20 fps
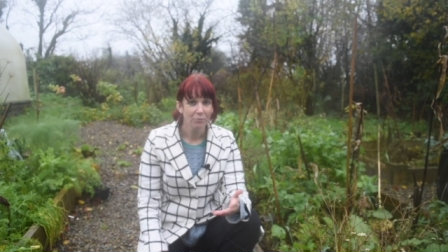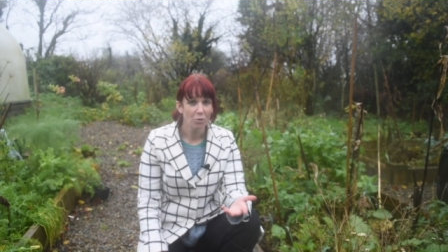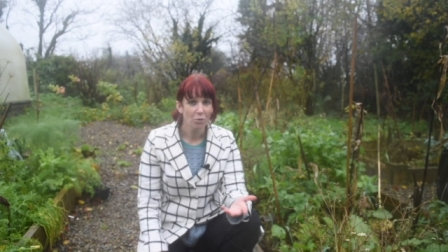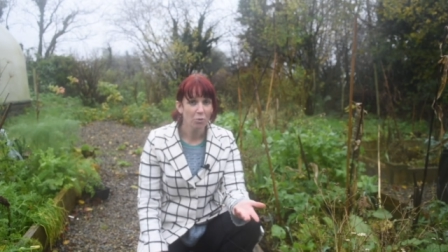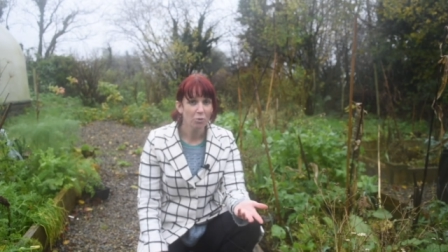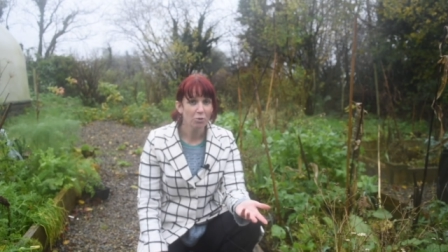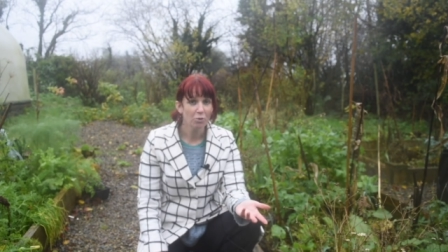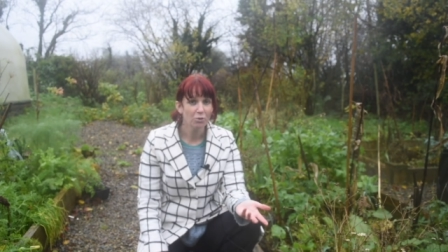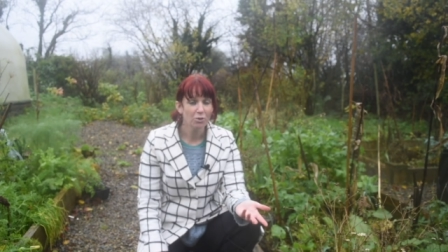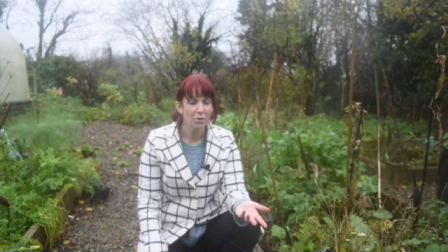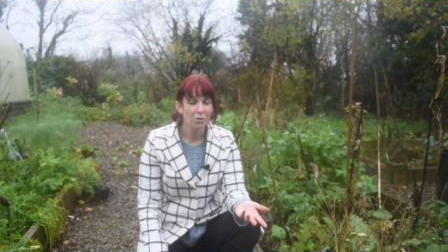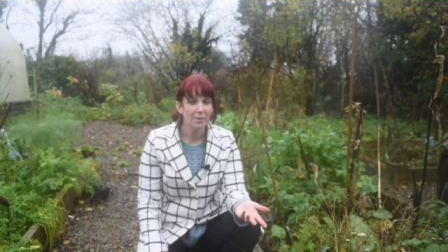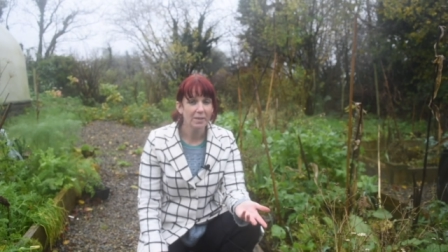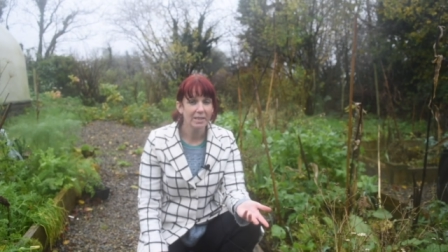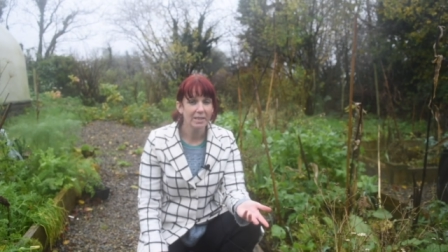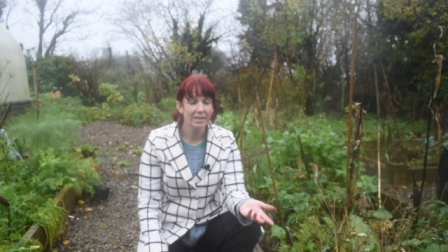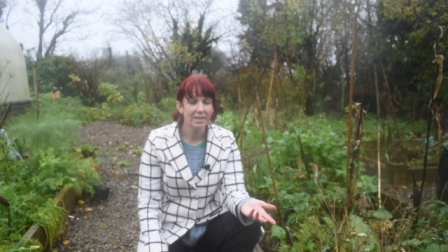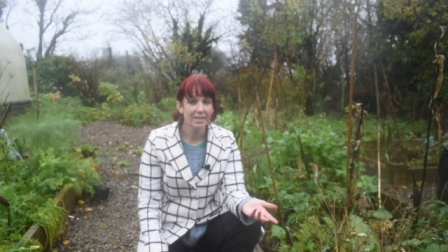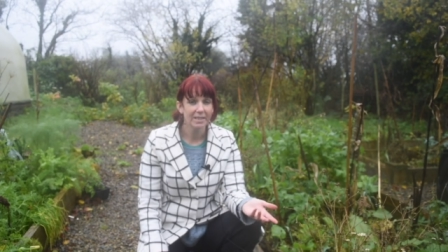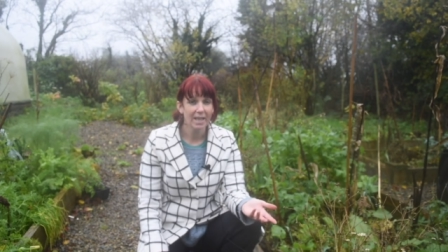All you're
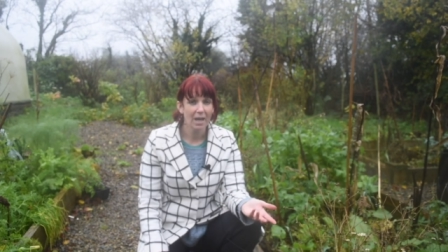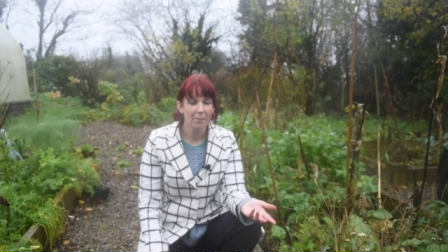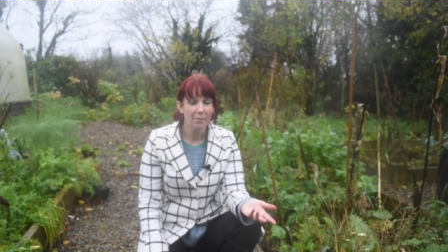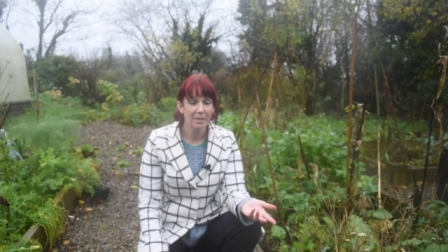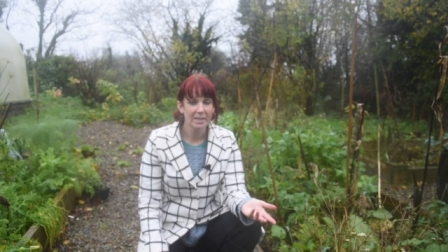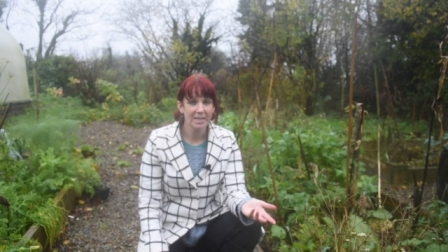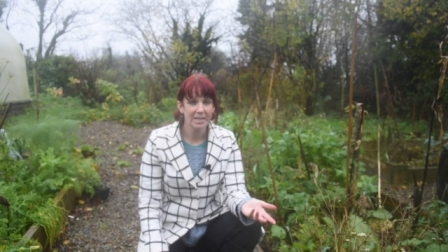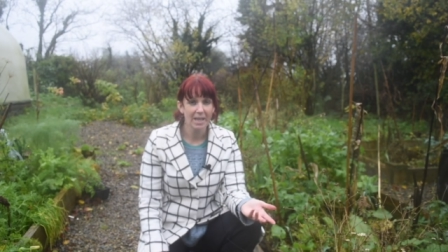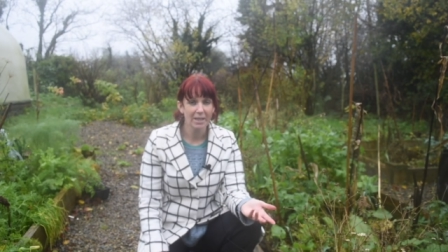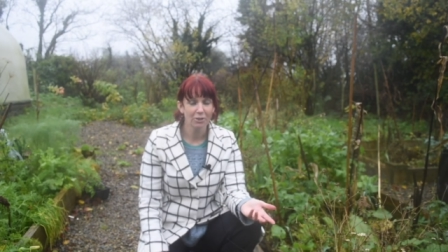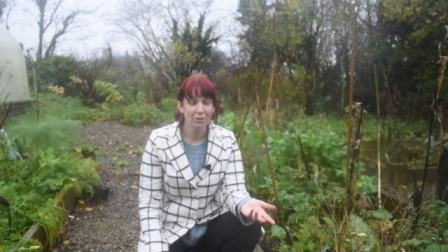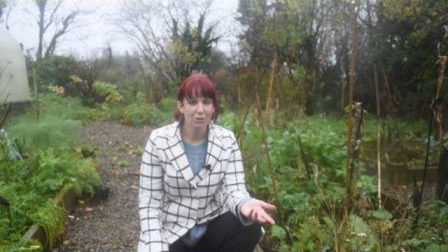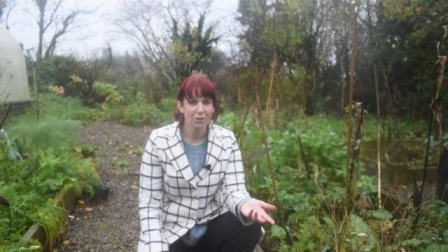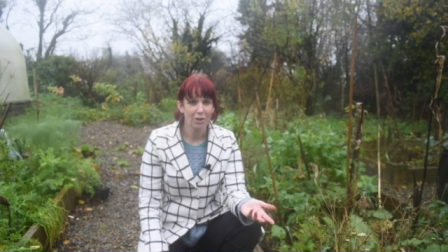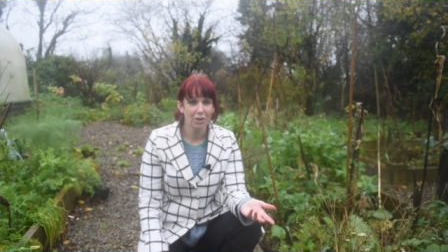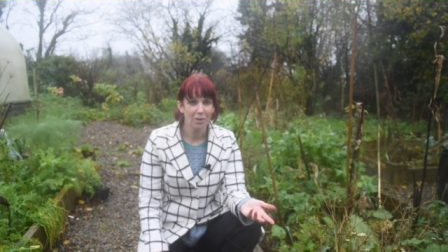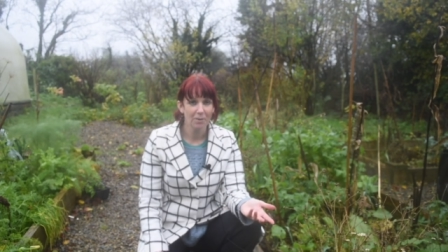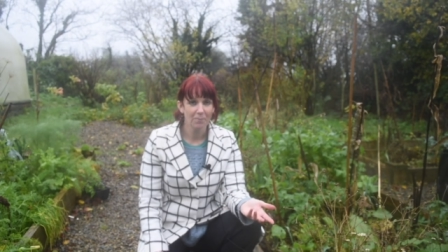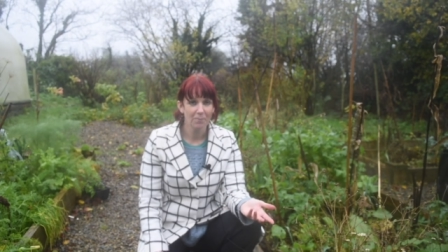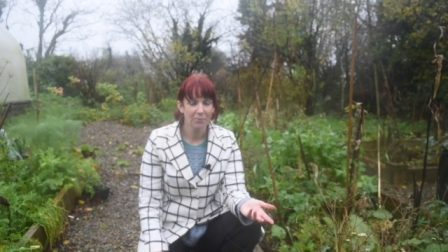doing is allowing
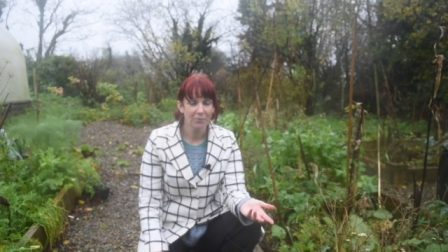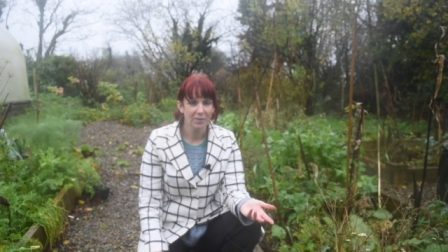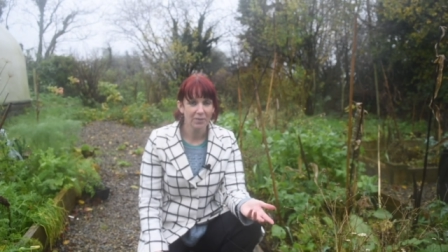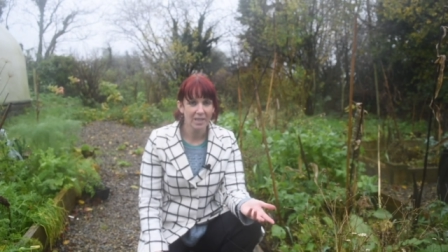nature